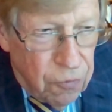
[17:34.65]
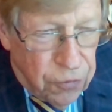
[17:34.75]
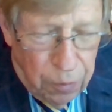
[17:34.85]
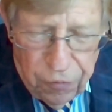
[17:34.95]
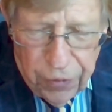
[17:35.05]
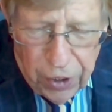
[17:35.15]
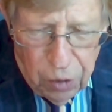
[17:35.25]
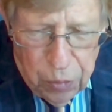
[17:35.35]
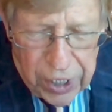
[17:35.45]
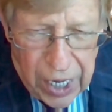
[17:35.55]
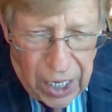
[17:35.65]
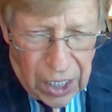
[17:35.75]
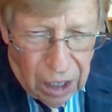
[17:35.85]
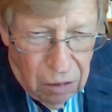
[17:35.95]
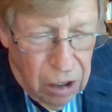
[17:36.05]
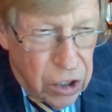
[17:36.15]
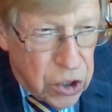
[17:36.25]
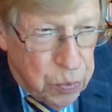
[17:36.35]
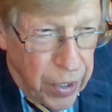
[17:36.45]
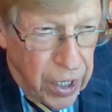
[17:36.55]
from the very beginning. It
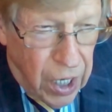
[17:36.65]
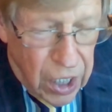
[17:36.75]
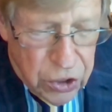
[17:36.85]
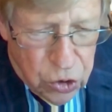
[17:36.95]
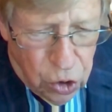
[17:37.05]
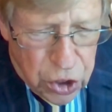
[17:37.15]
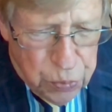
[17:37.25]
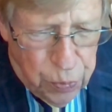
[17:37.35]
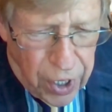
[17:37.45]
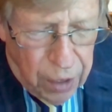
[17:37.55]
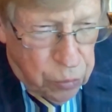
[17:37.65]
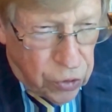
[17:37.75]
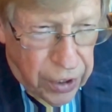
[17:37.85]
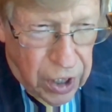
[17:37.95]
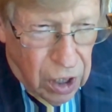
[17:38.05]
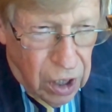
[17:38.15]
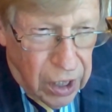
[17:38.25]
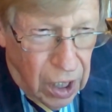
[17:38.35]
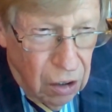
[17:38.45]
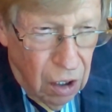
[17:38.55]
has been a sore spot
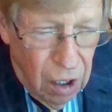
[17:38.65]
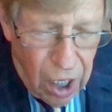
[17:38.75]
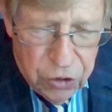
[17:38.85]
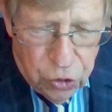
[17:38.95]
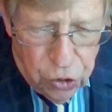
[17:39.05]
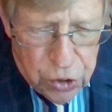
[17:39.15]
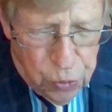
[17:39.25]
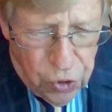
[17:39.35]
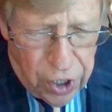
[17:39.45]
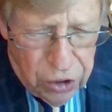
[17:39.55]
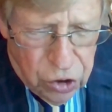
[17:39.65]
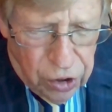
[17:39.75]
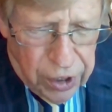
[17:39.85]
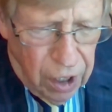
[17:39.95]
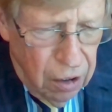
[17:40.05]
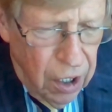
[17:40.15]
politically and jurisprudentially.